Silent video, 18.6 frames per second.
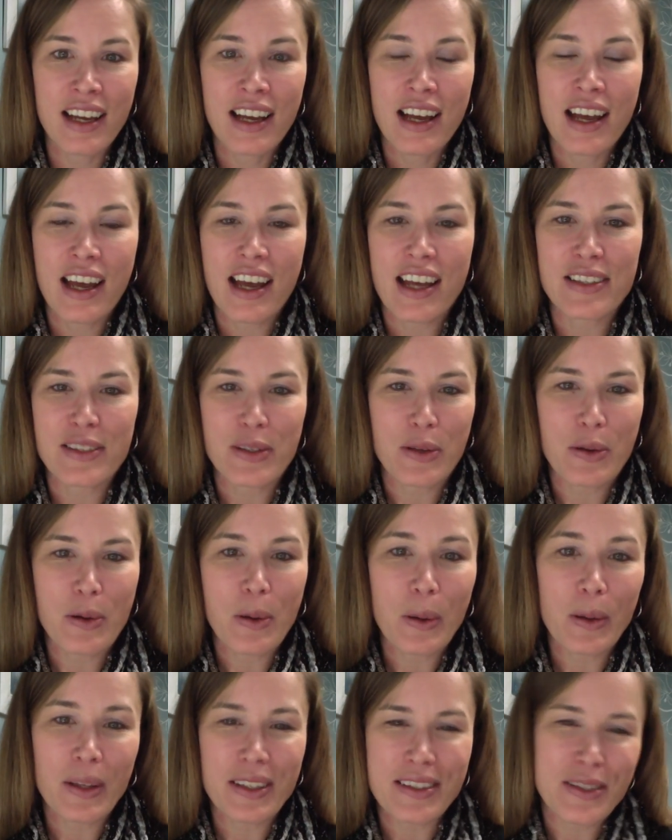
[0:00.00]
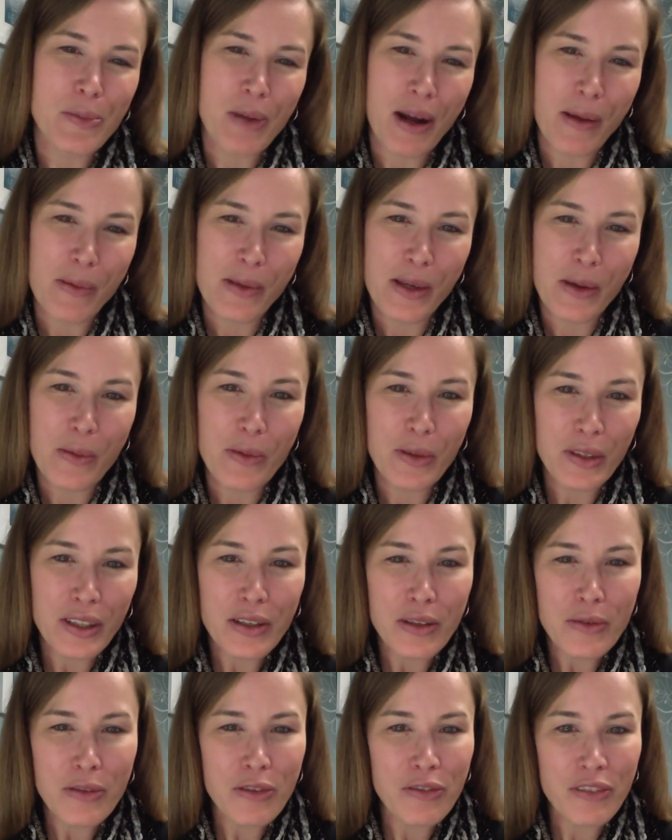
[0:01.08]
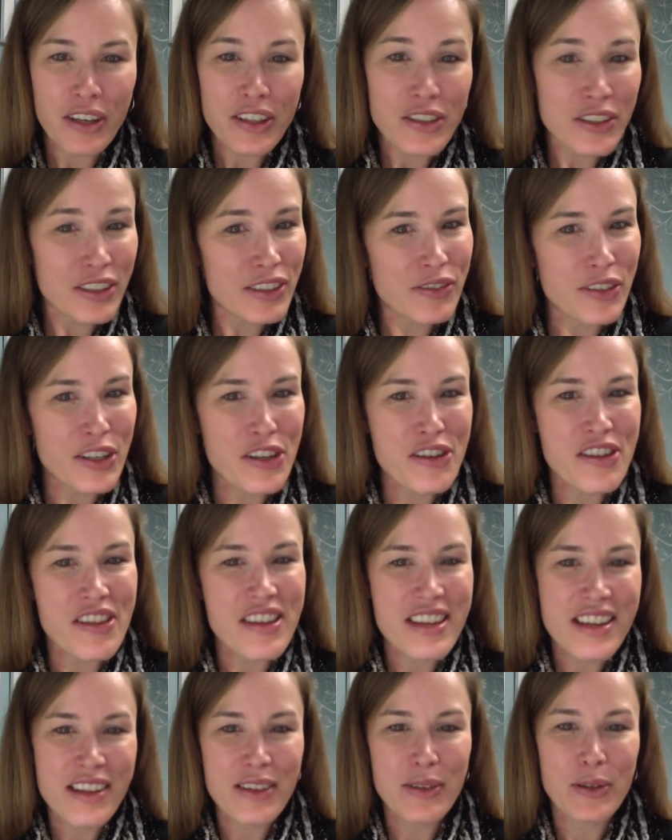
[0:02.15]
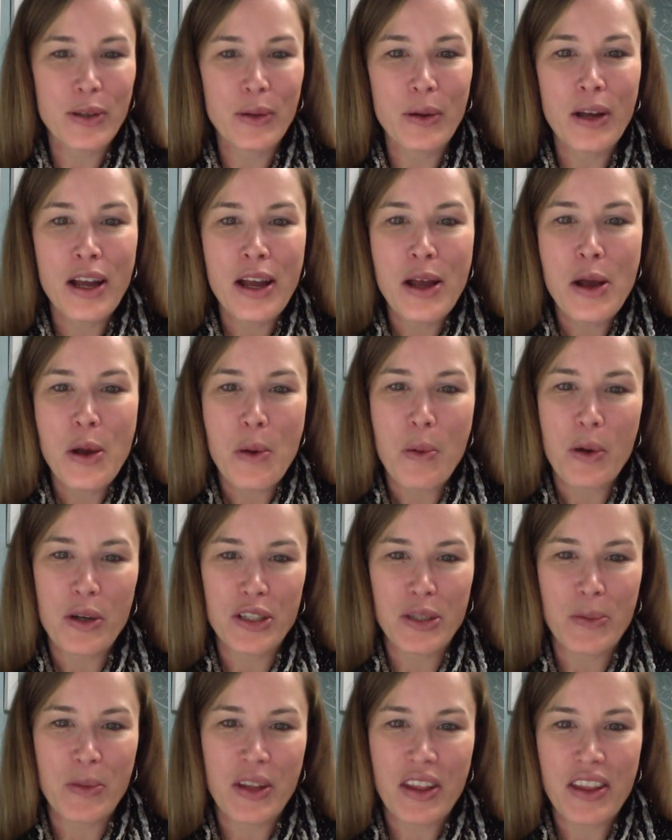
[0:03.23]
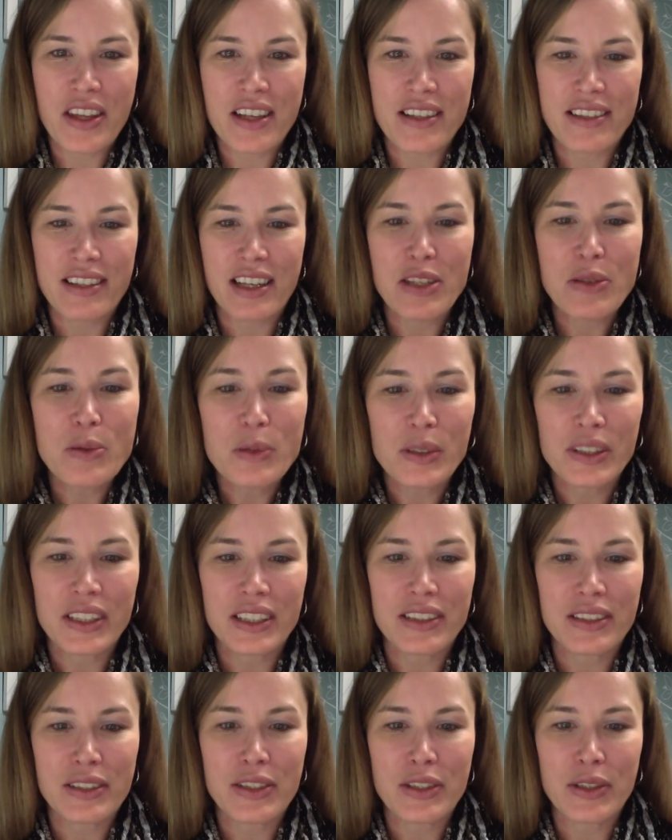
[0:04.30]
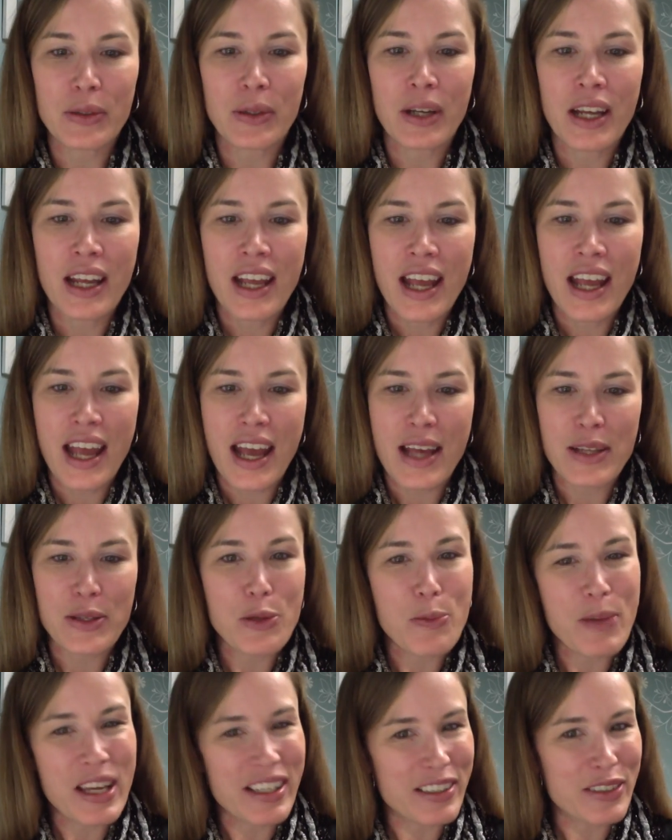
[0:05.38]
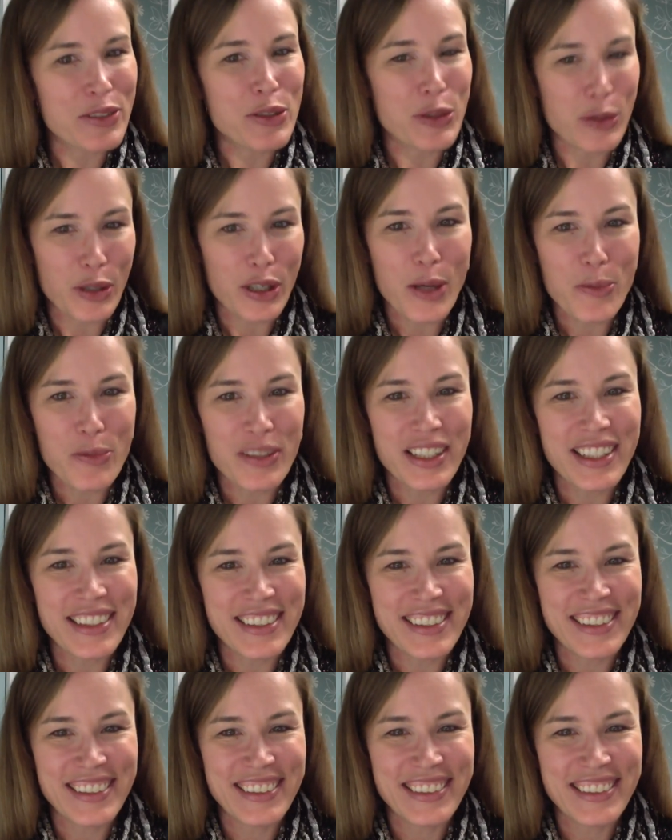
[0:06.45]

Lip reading: and so this is probably a really good refresher for you to think through what are some of the things that you will need to do as you manage your companies.